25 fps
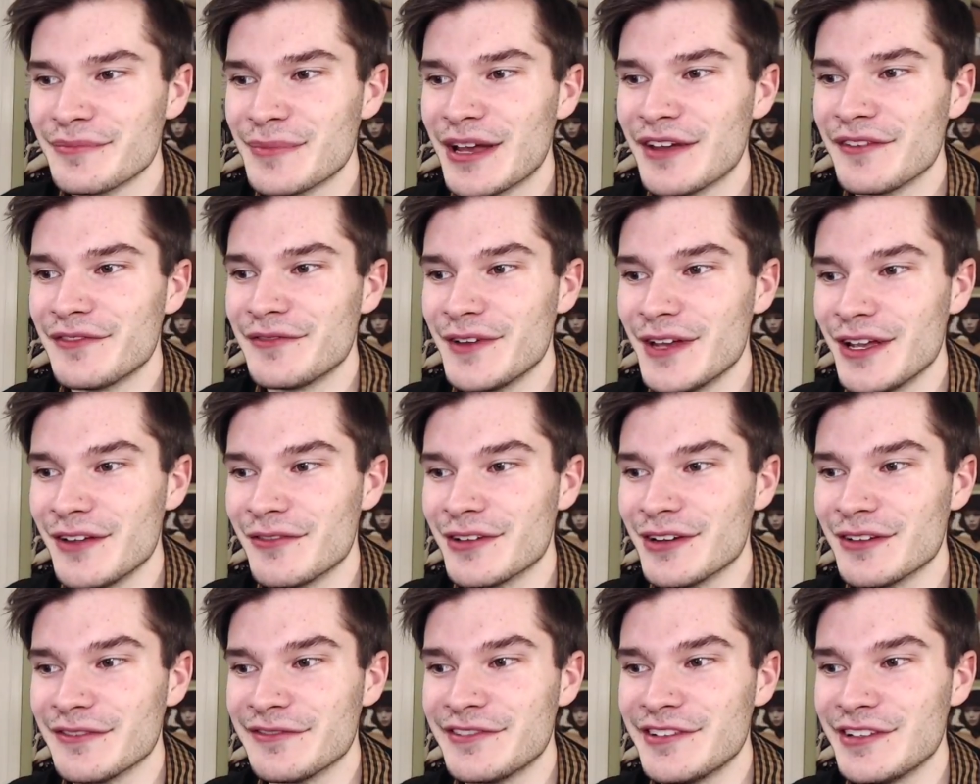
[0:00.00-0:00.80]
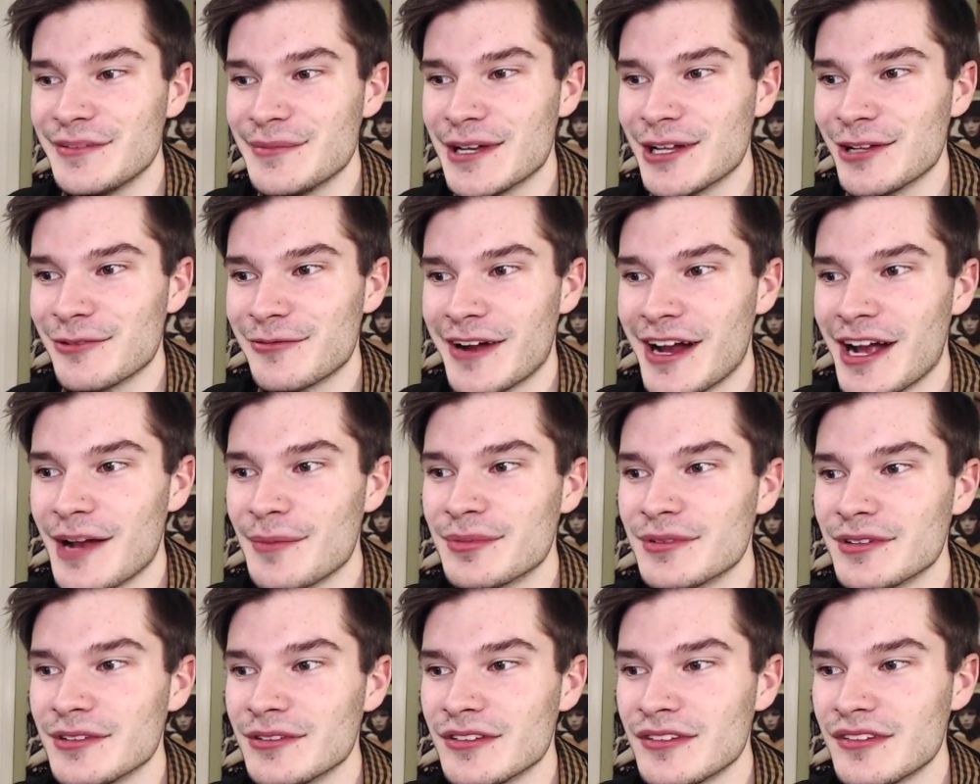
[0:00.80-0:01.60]
of my favorite female
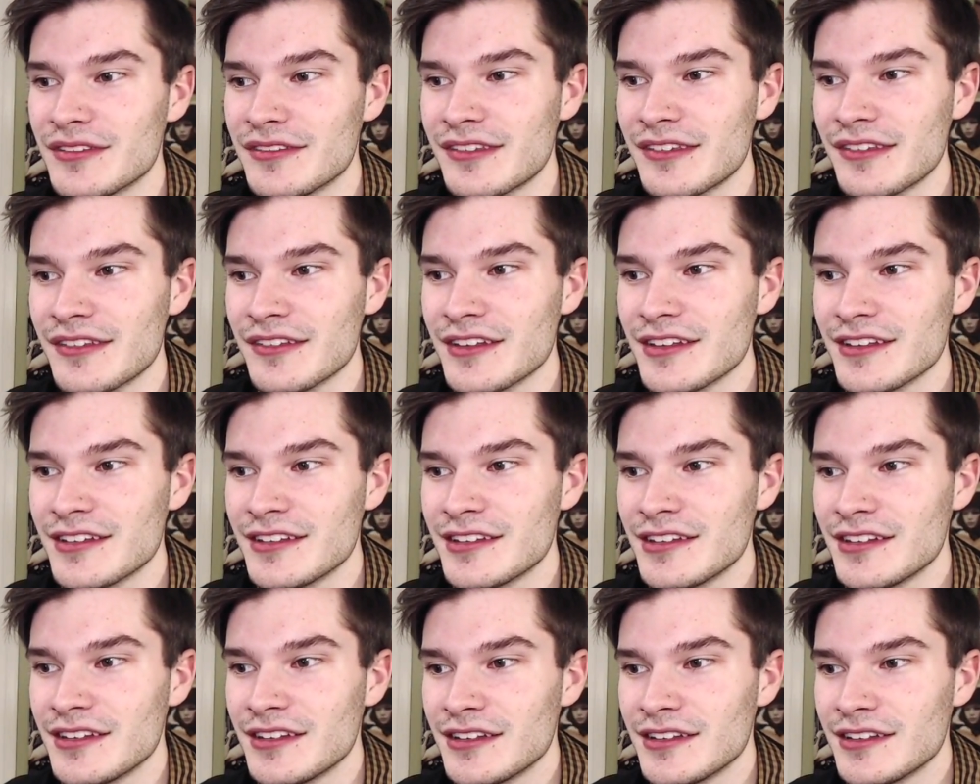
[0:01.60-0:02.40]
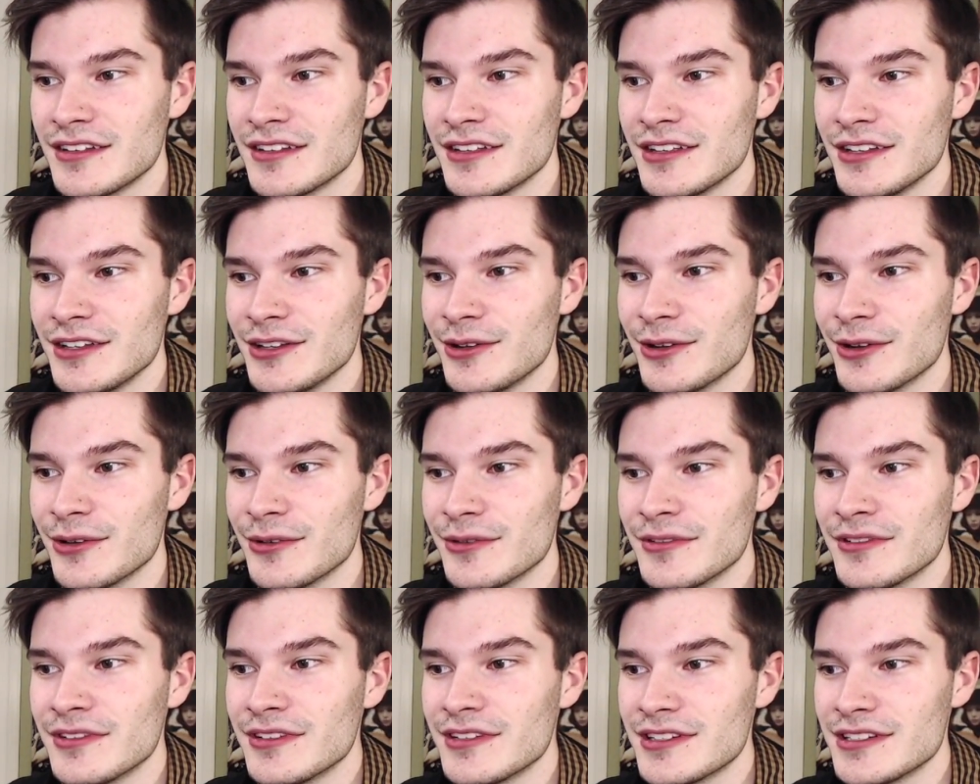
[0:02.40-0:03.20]
rappers. You
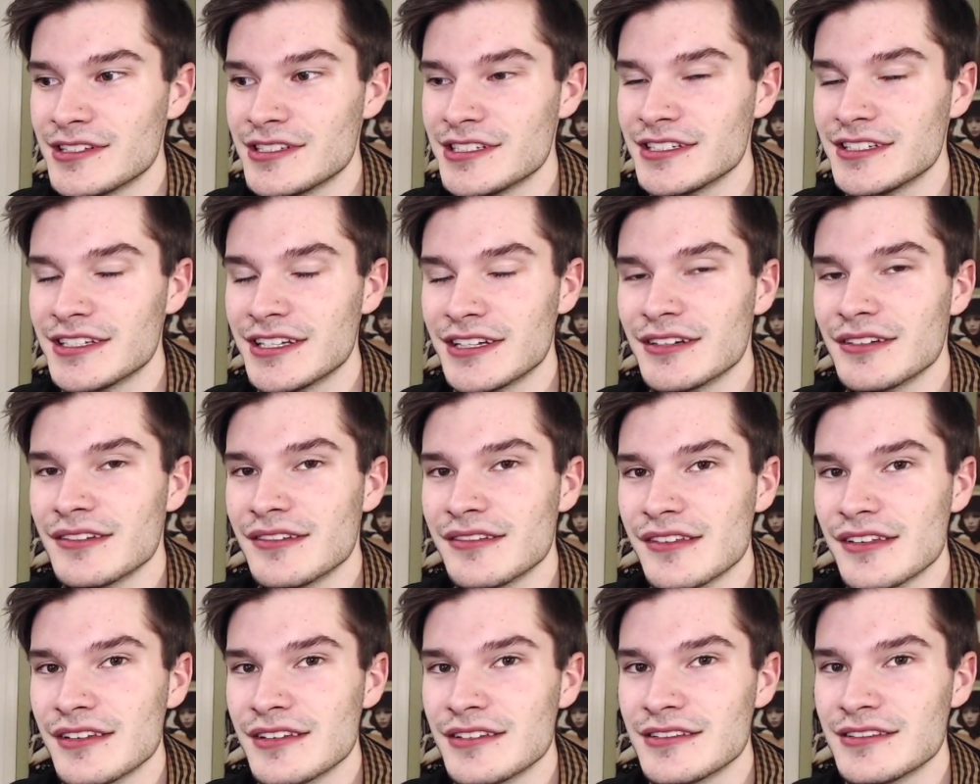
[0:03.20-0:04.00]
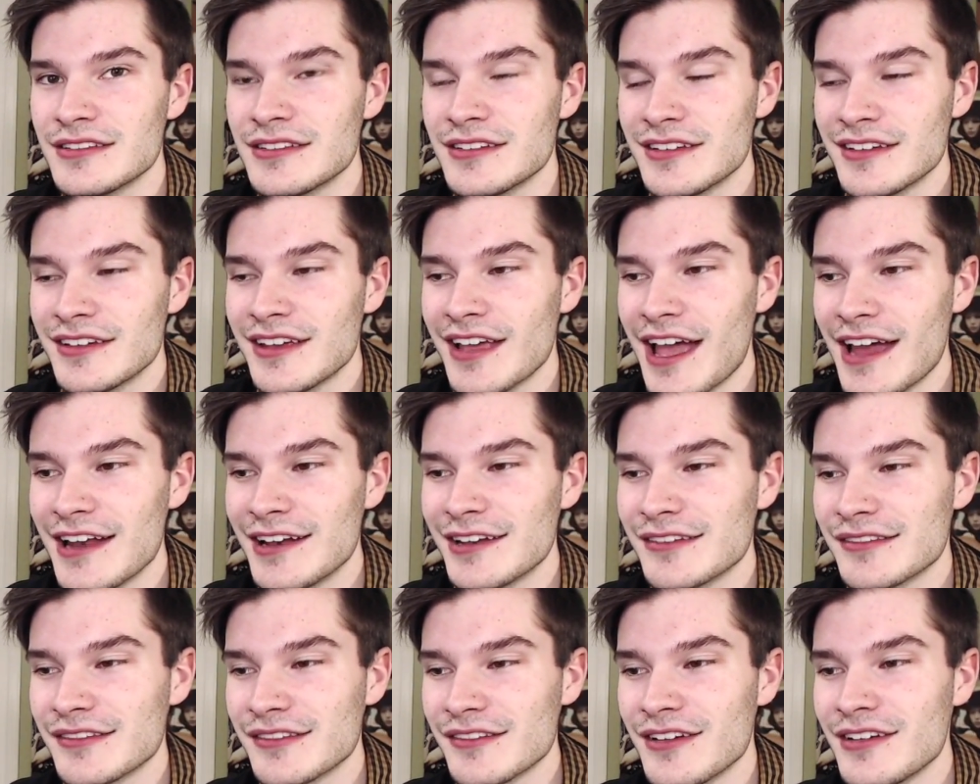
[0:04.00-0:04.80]
know, she kills it,
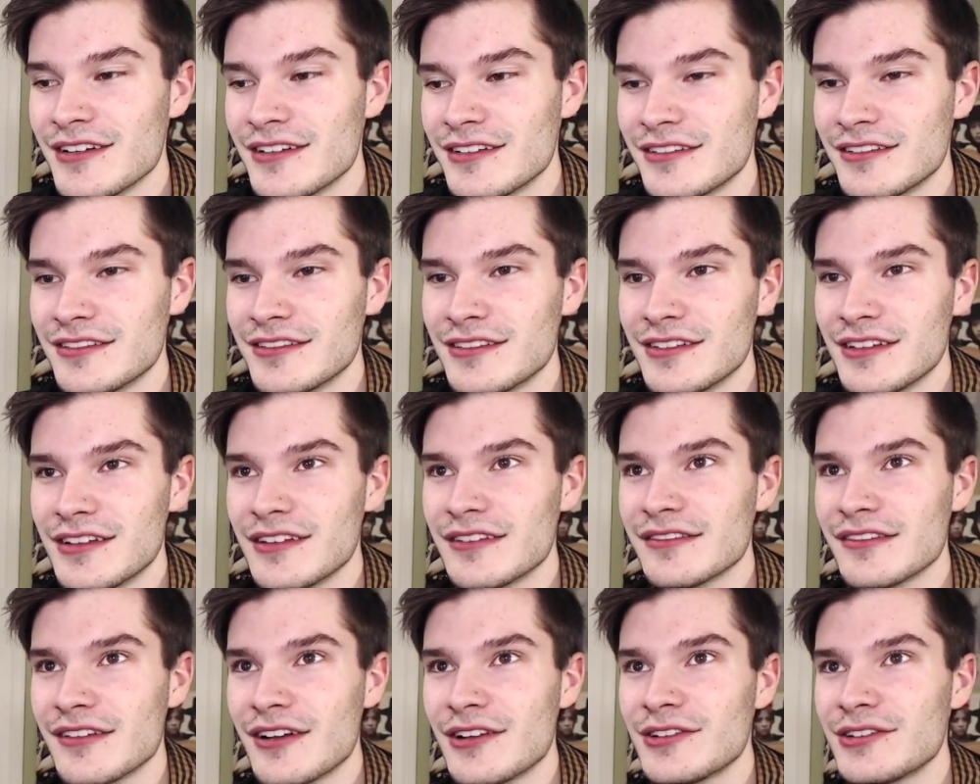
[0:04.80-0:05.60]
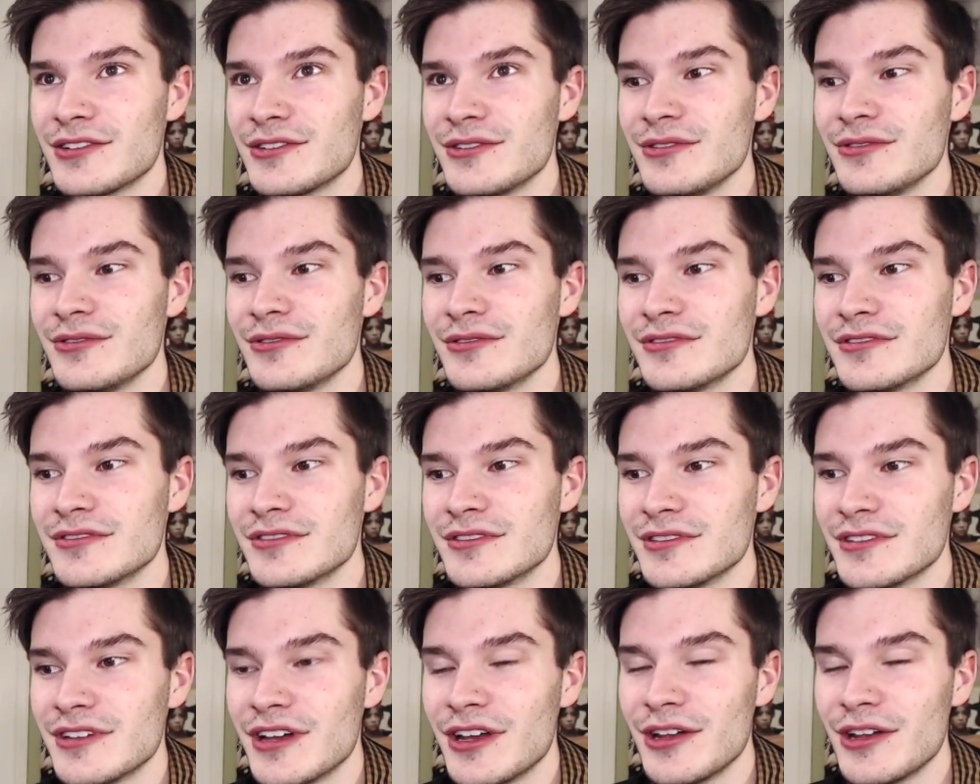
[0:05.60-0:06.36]
and it's not too